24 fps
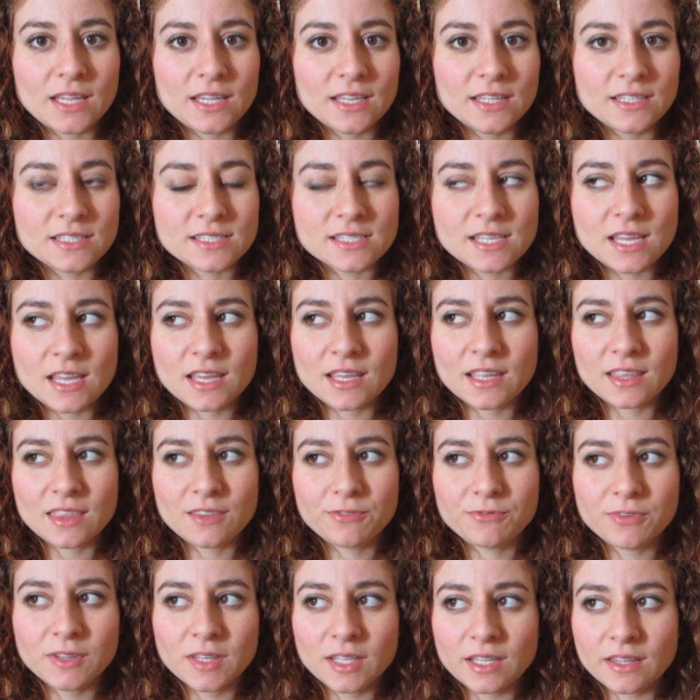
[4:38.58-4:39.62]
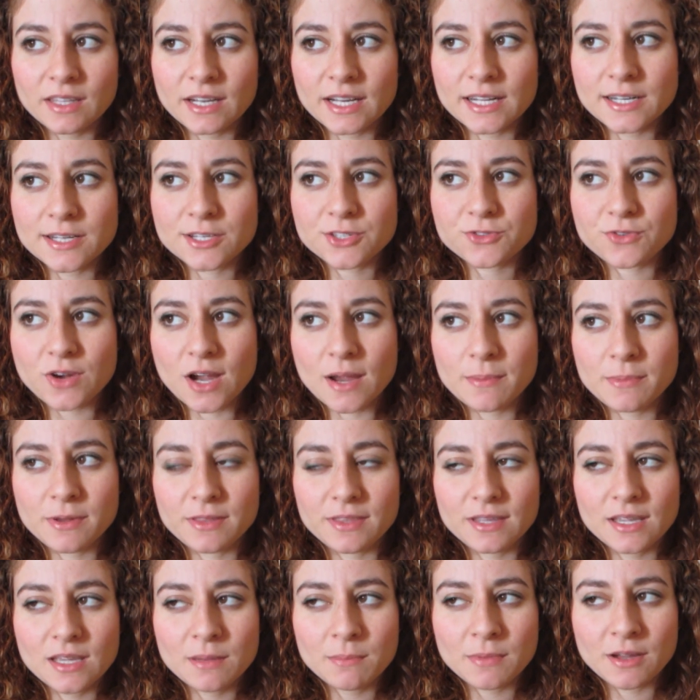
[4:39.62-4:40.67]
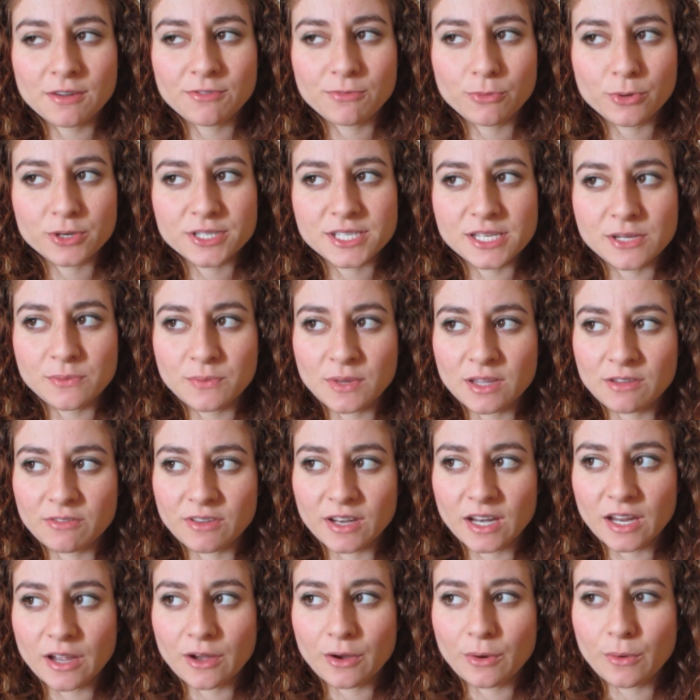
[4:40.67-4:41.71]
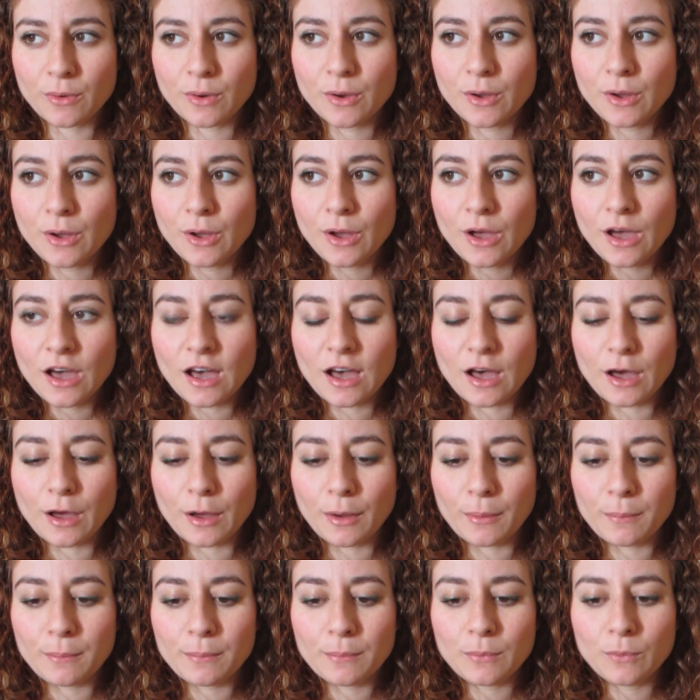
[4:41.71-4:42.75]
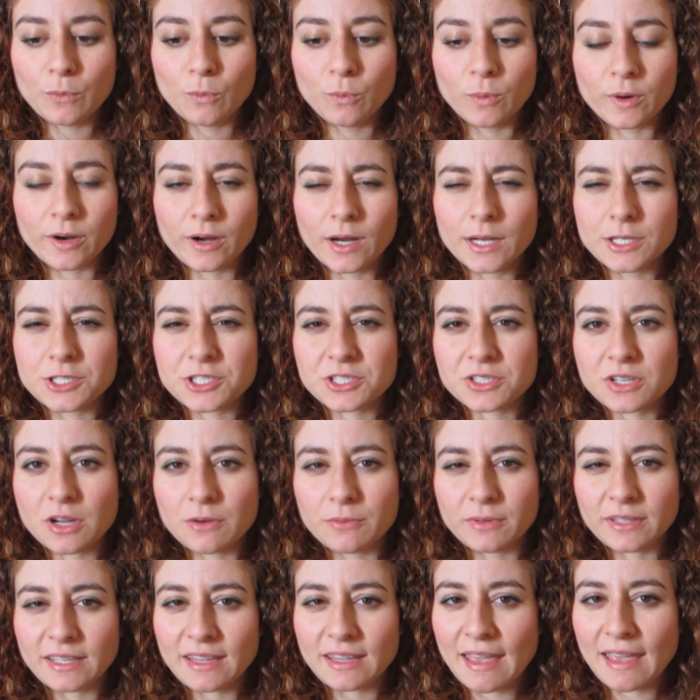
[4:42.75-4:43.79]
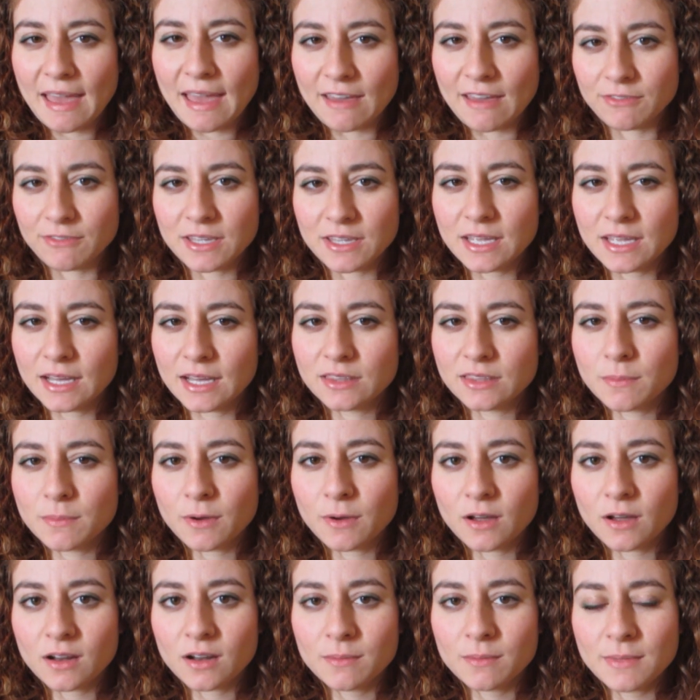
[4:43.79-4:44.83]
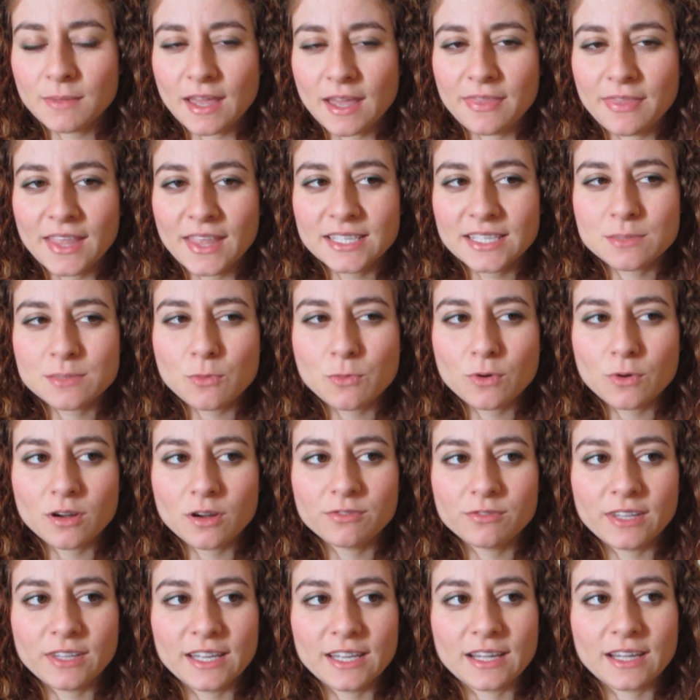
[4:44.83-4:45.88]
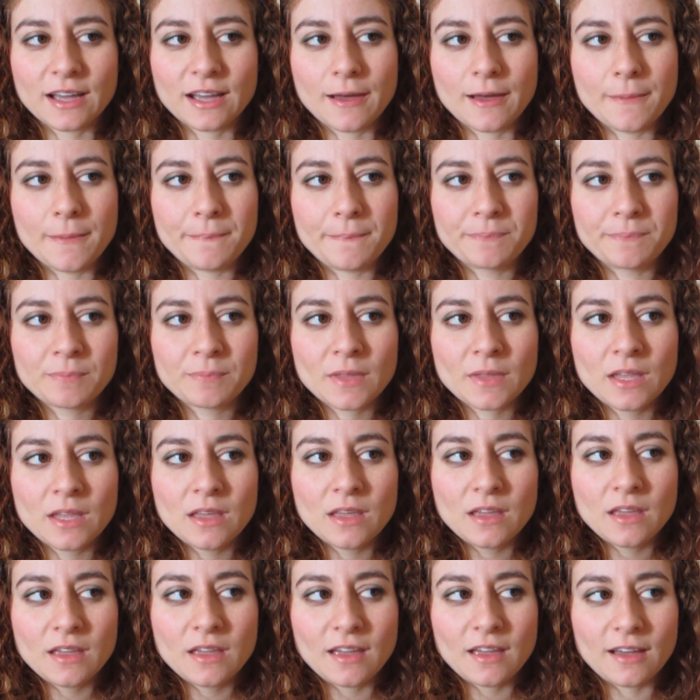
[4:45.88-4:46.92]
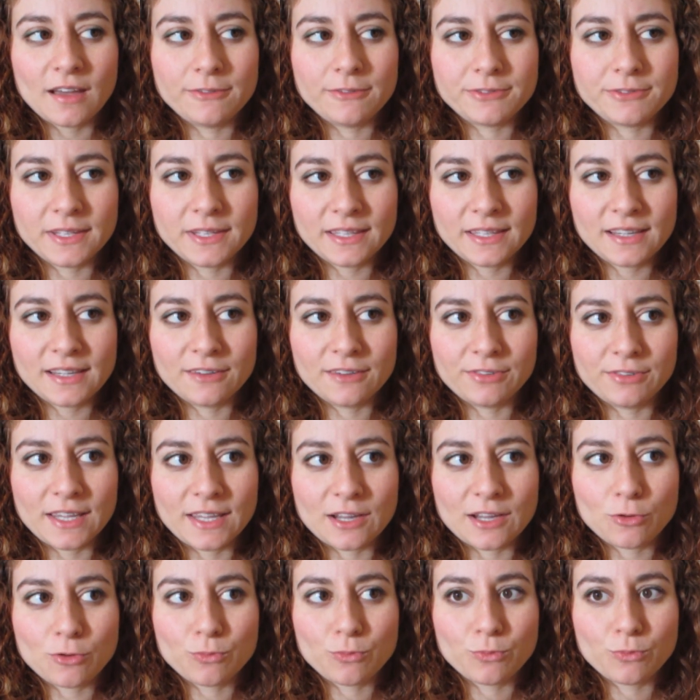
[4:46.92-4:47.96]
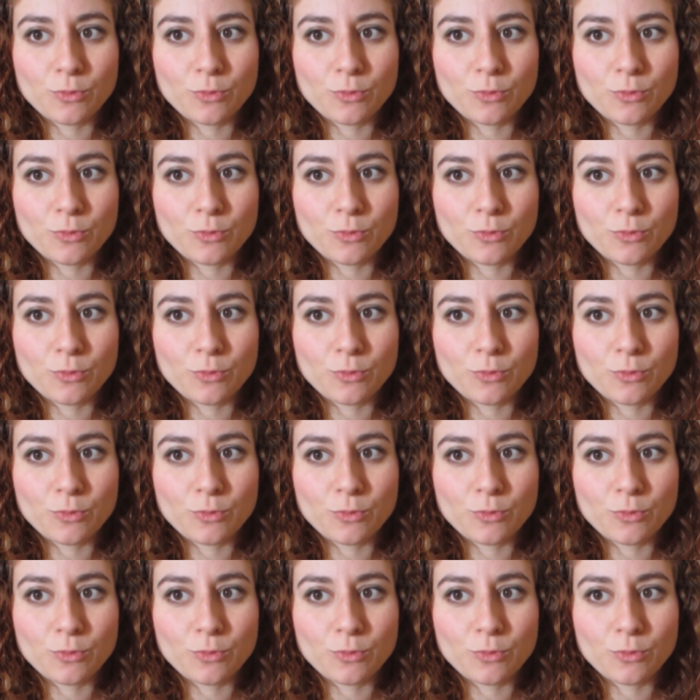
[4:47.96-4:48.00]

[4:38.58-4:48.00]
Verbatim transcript: is the feeling that I described, I think in my 14 week video, um, where it just got really heavy at the bottom. And that's more of like um, a feeling of like